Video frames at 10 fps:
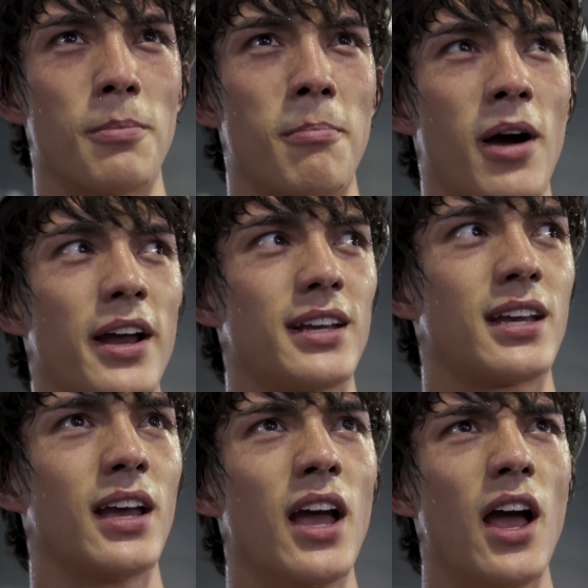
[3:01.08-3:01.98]
Mike,
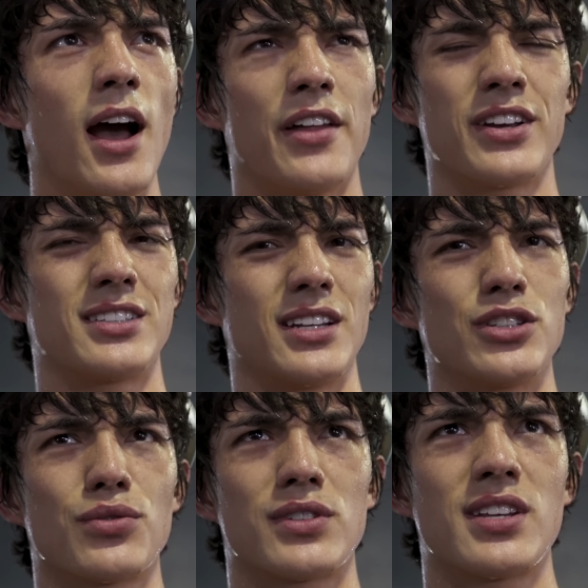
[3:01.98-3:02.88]
I think it's
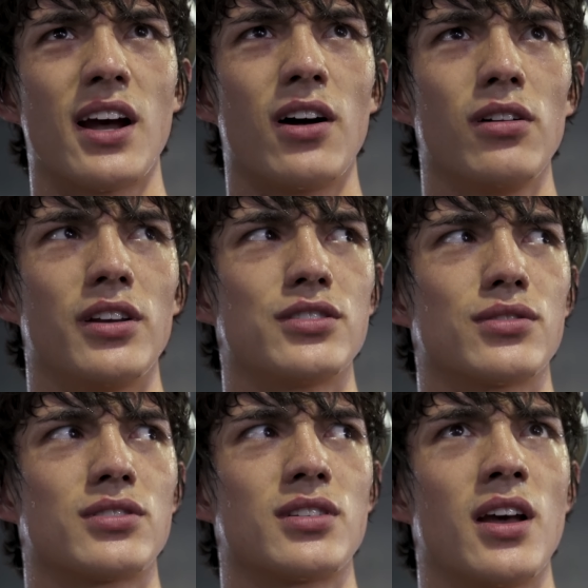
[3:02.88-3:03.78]
Israel,
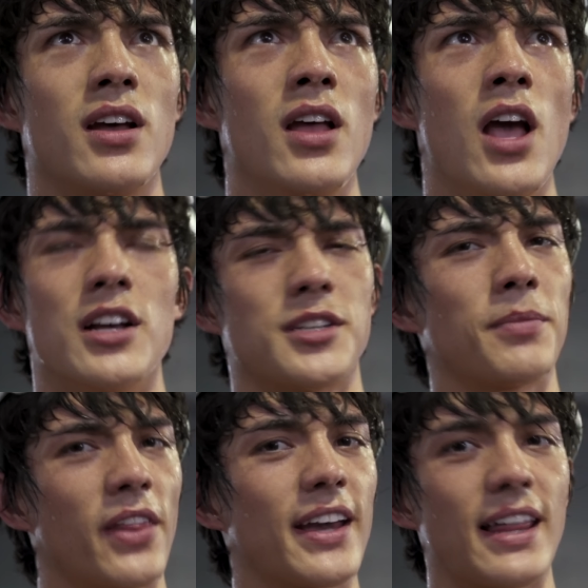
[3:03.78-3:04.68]

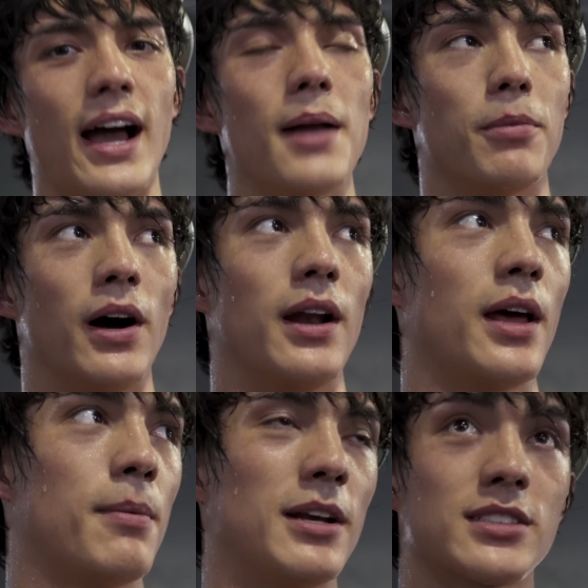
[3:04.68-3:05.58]
something like that. But
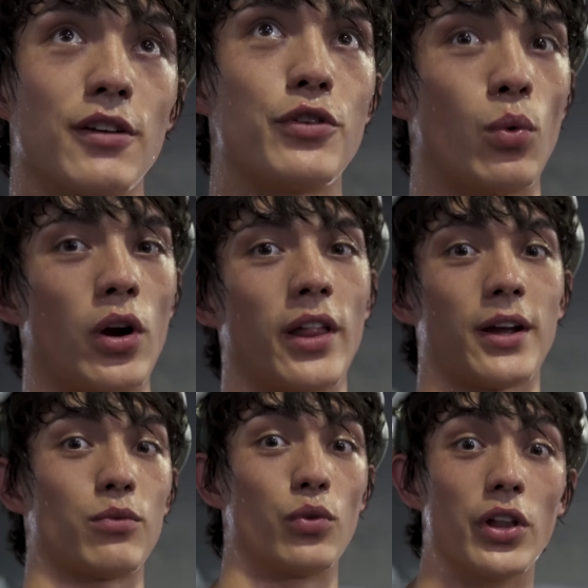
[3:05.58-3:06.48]
basically, if you want
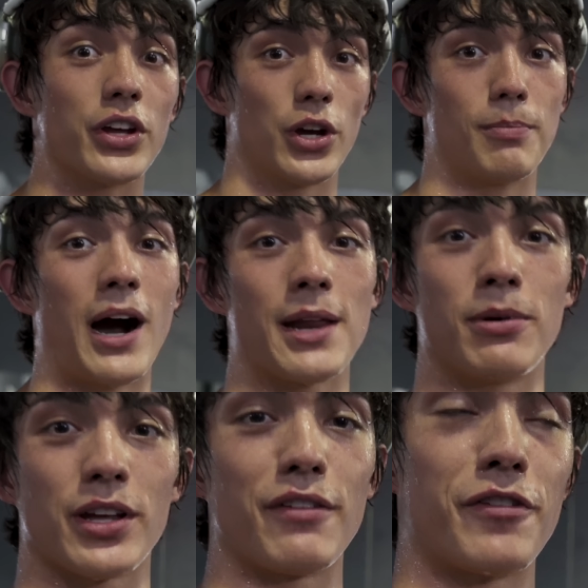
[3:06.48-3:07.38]
like really good
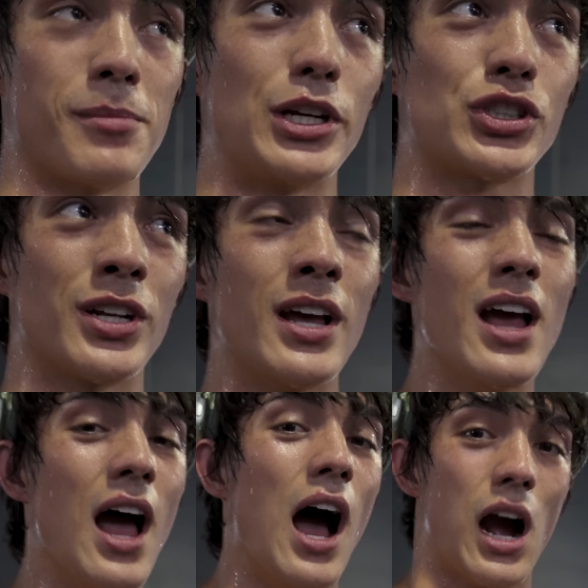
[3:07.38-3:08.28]
bodybuilding information,
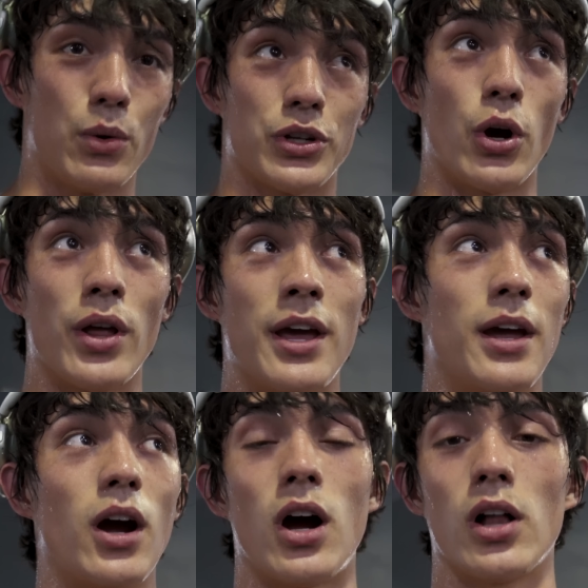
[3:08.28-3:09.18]
I would go to
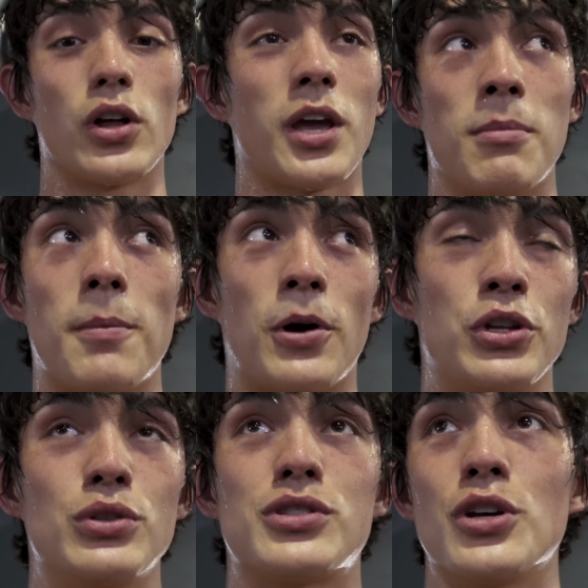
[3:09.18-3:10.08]
look him up
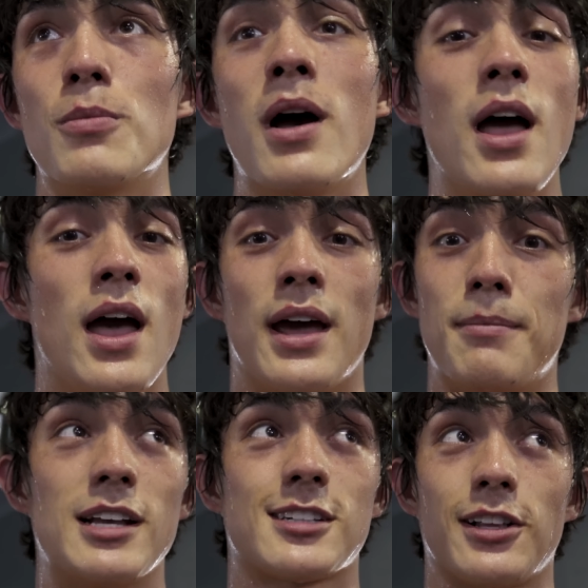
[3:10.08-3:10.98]
on YouTube and
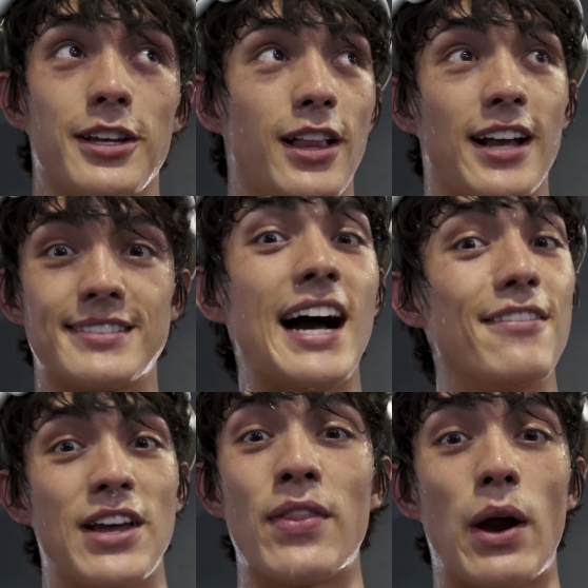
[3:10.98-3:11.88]
basically like
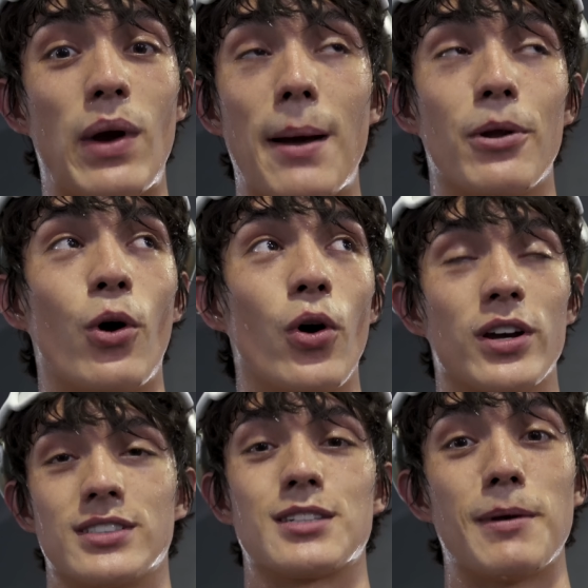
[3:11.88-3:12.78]
dive down that rabbit hole,
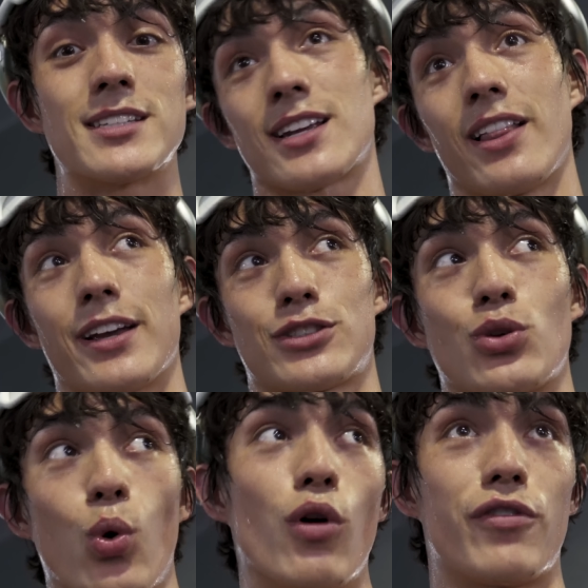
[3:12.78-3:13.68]
because it's basically like
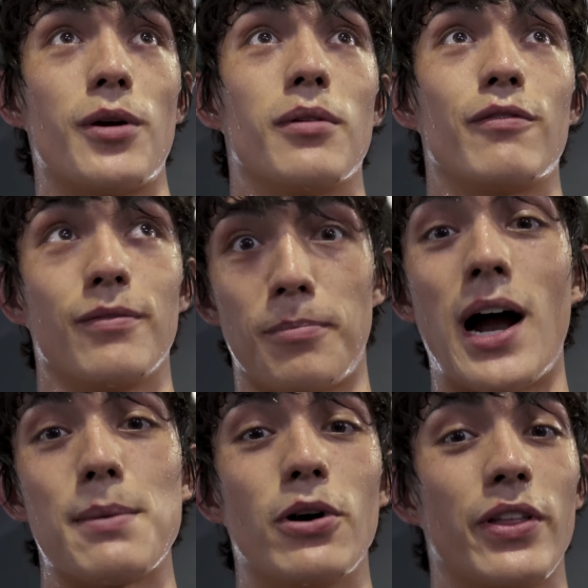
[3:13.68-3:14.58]
school for
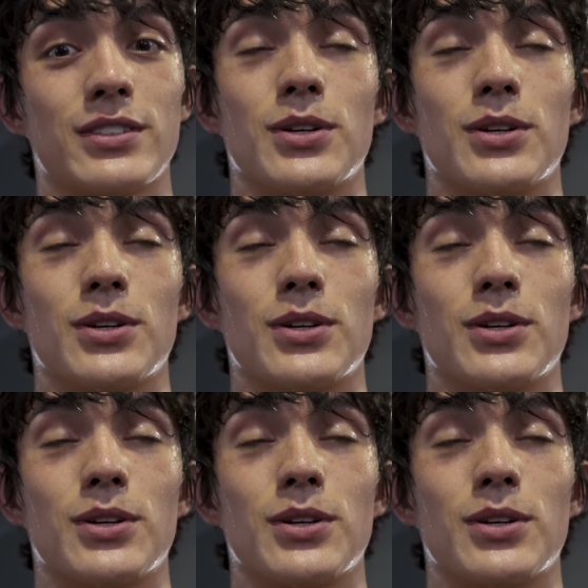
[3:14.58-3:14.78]
bodybuilding.